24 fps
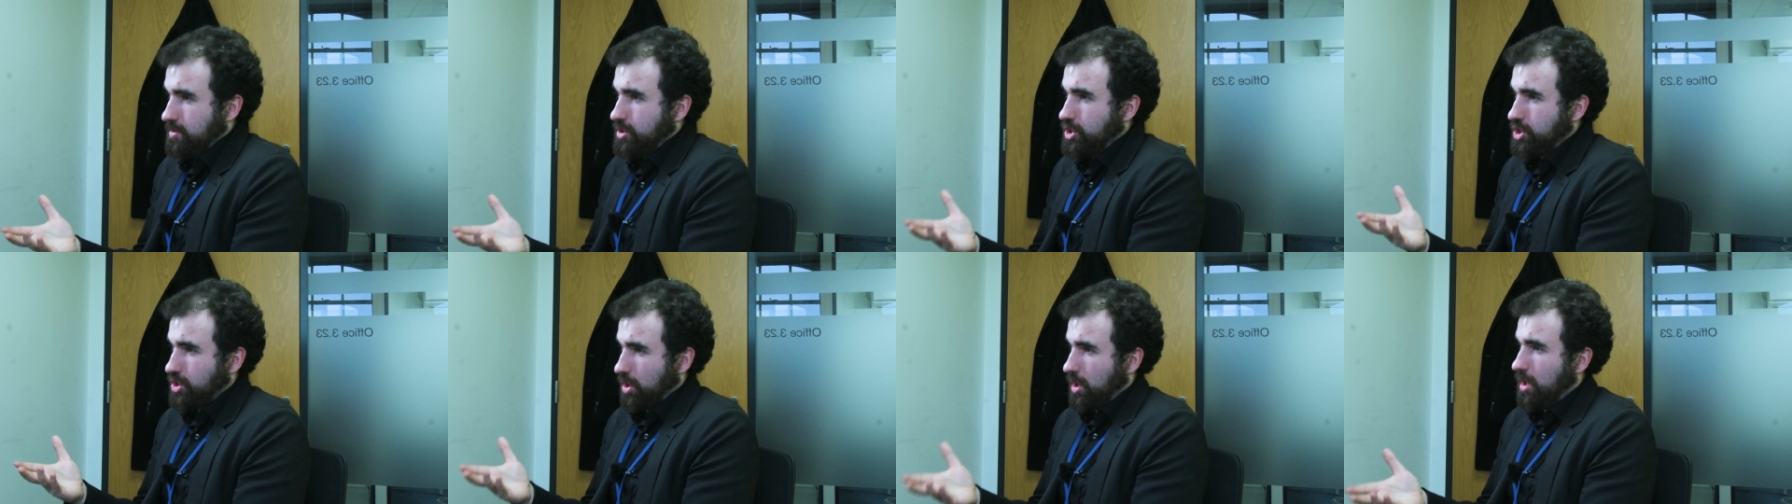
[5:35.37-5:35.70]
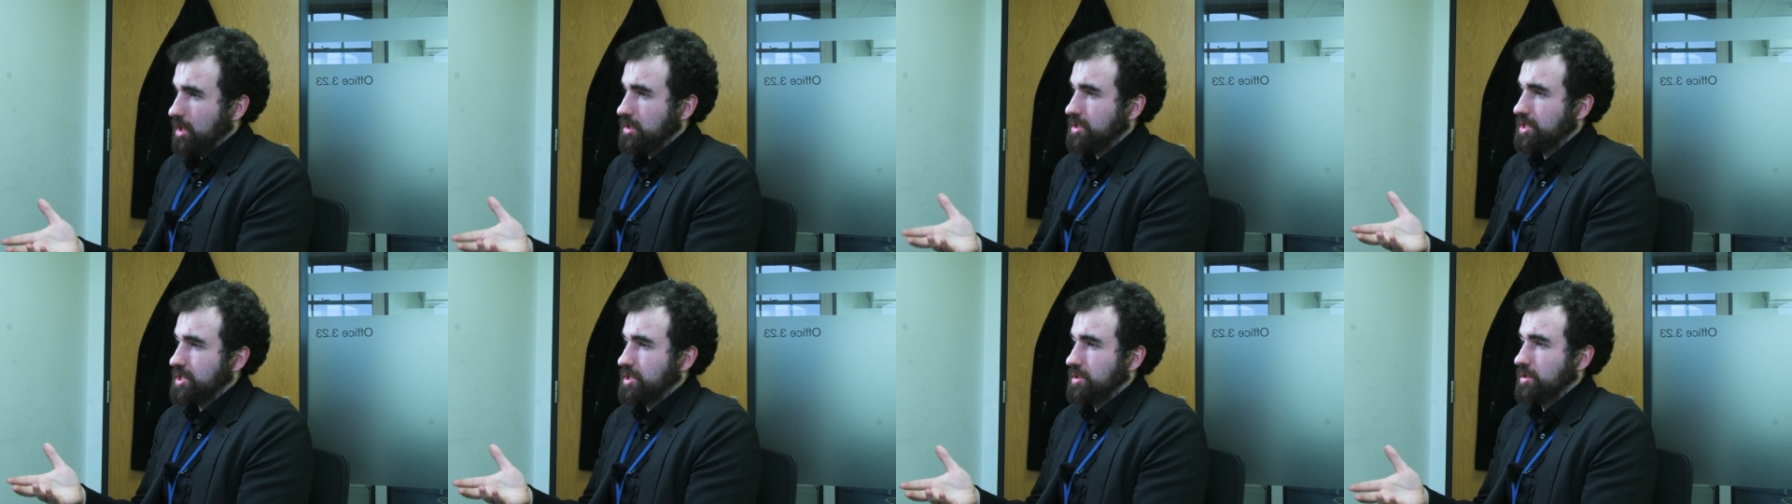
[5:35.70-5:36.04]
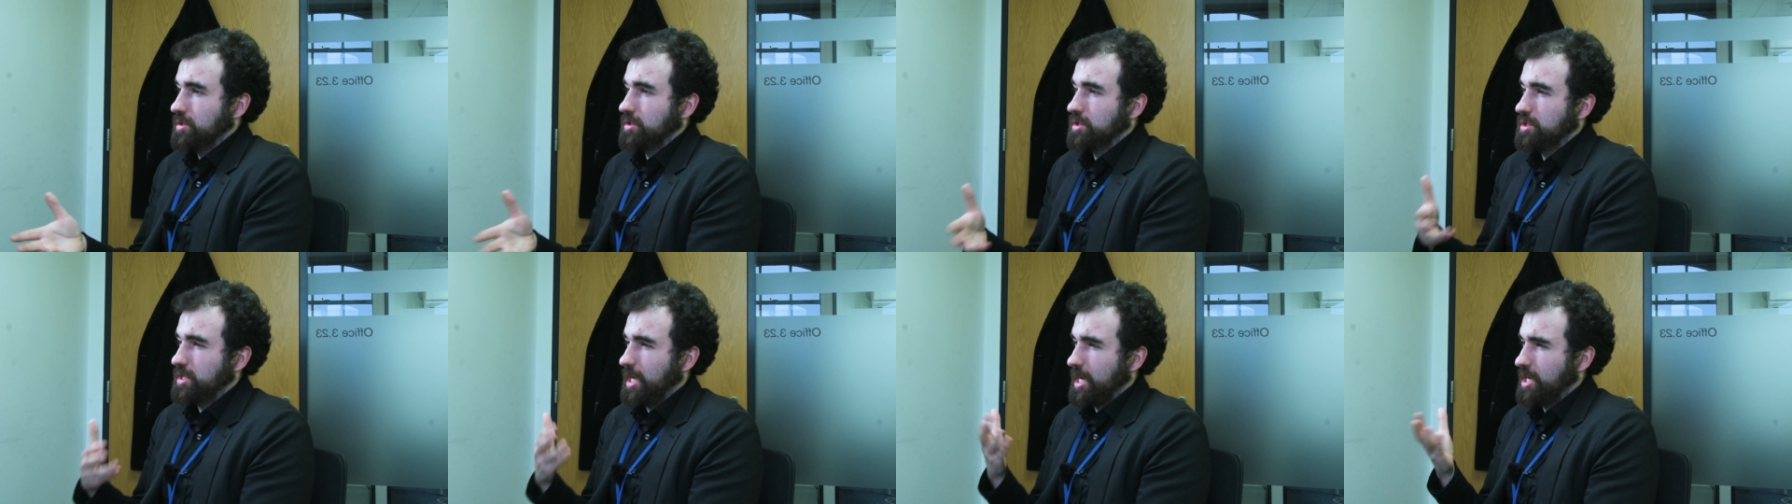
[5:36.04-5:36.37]
shots
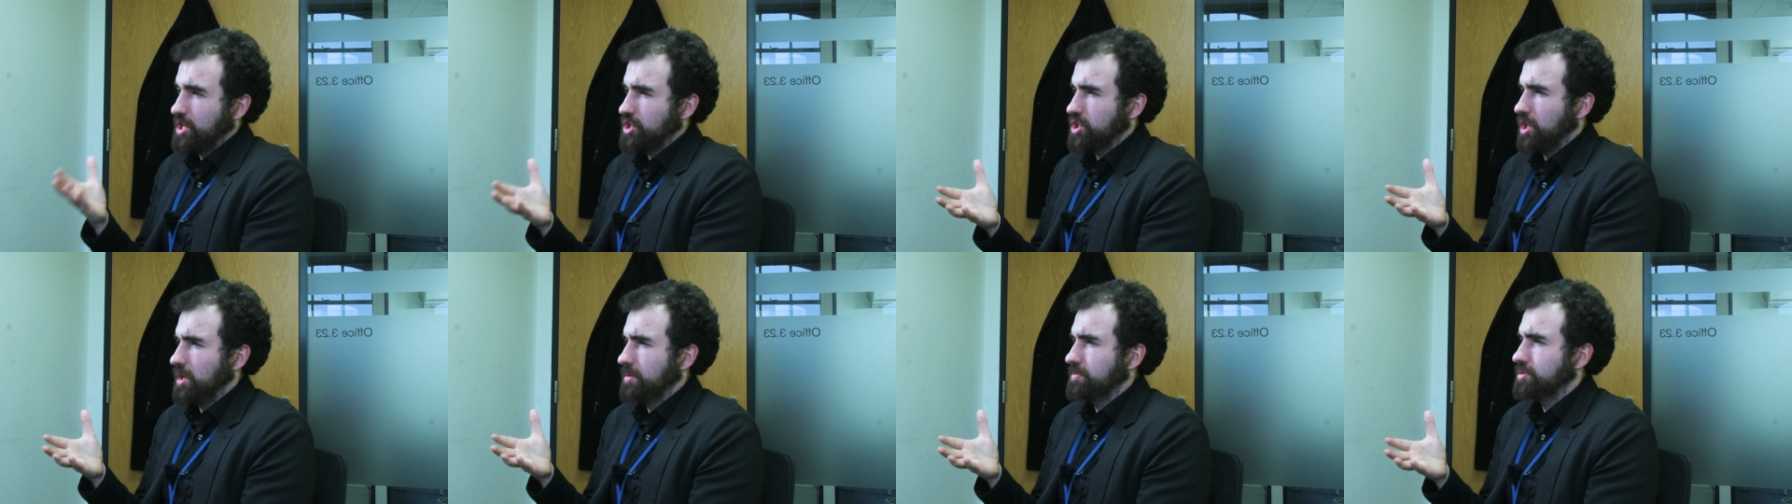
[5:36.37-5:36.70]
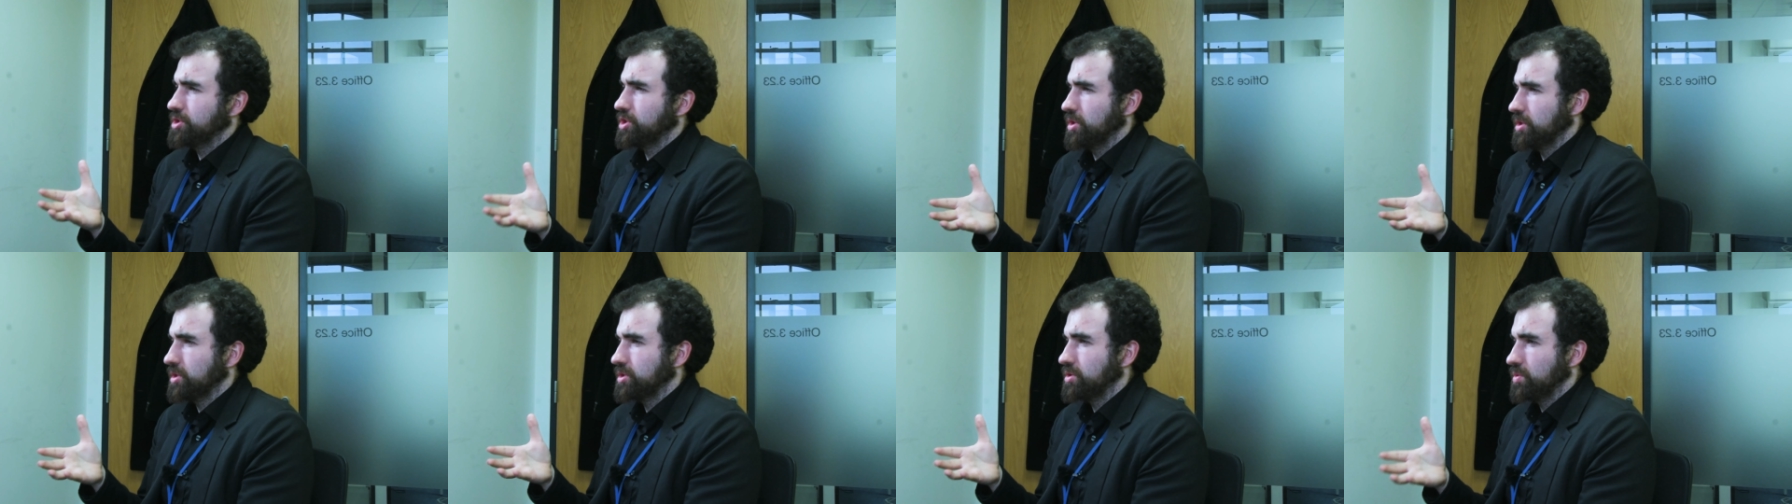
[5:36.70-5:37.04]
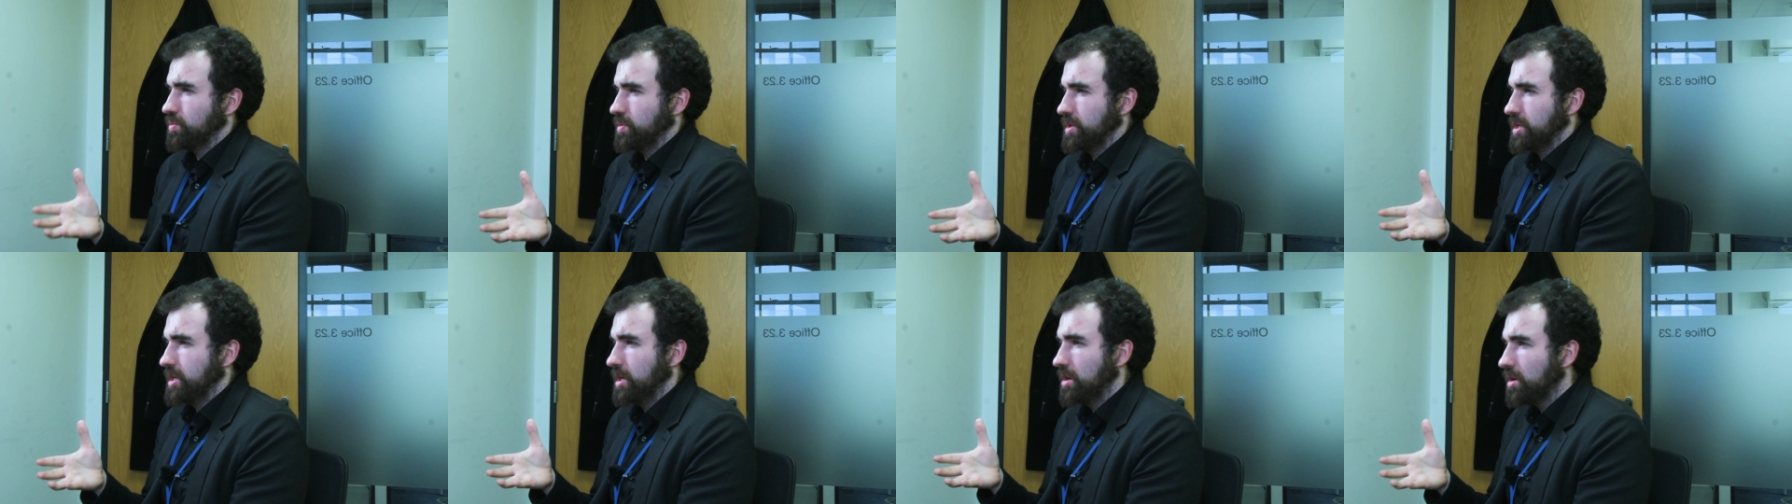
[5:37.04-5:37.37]
and the daytime shots you're
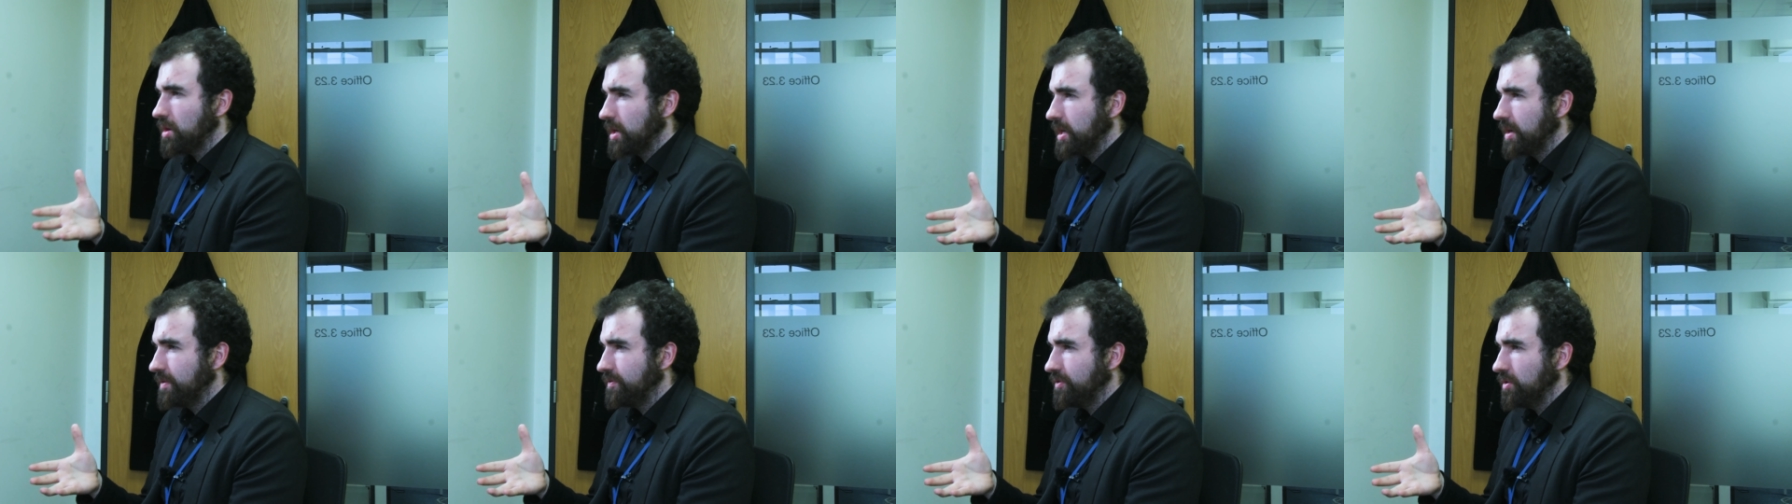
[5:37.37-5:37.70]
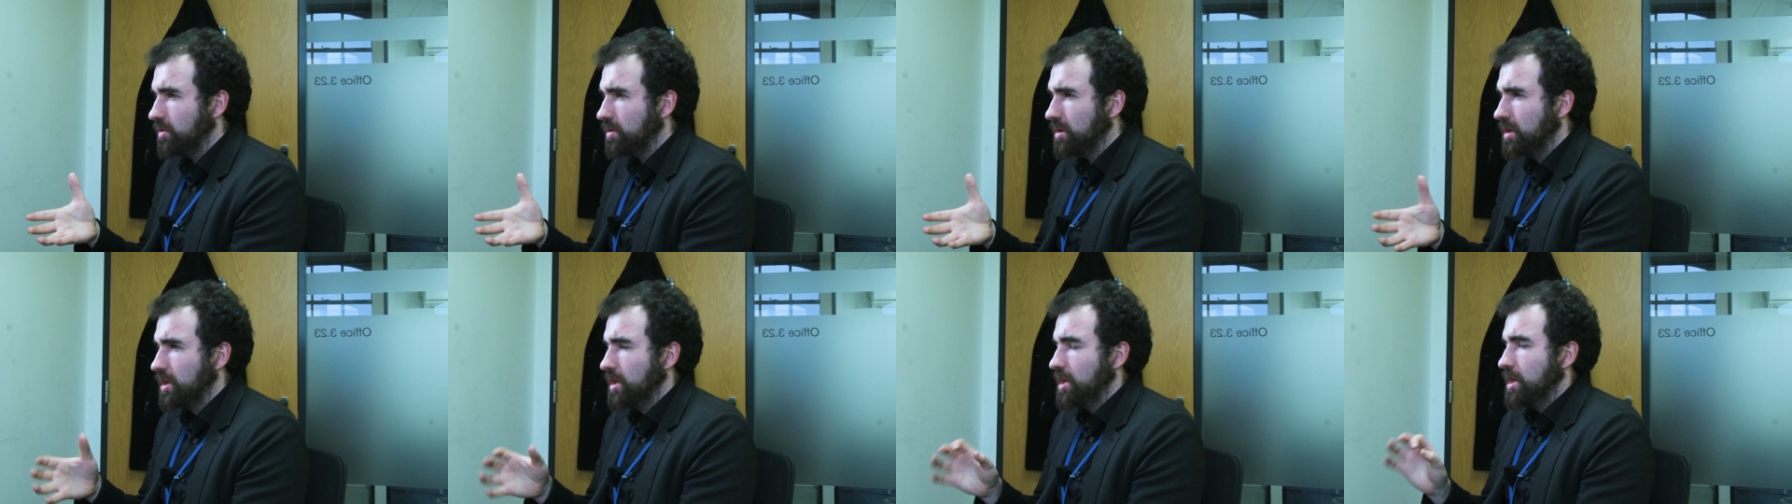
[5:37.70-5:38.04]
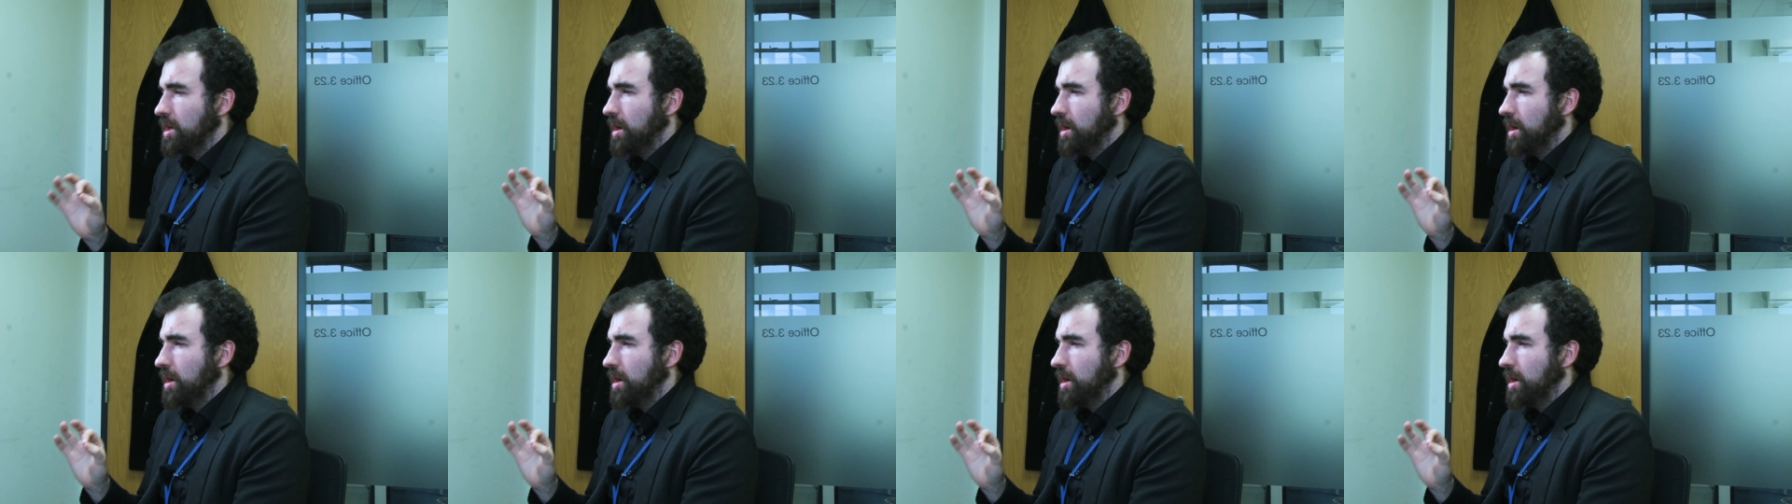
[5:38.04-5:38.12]
really looking for.